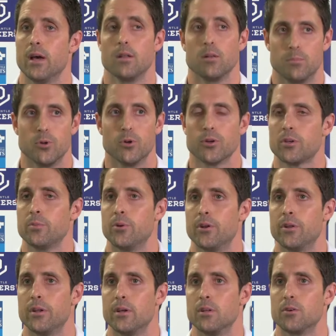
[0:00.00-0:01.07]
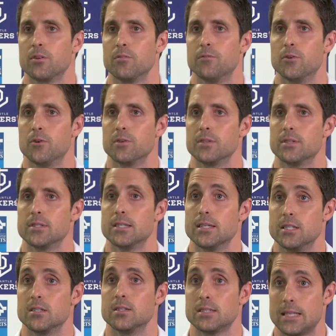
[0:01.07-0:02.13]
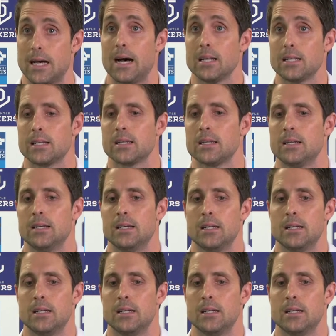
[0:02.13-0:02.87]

and the broader community are looking forward to the season starting.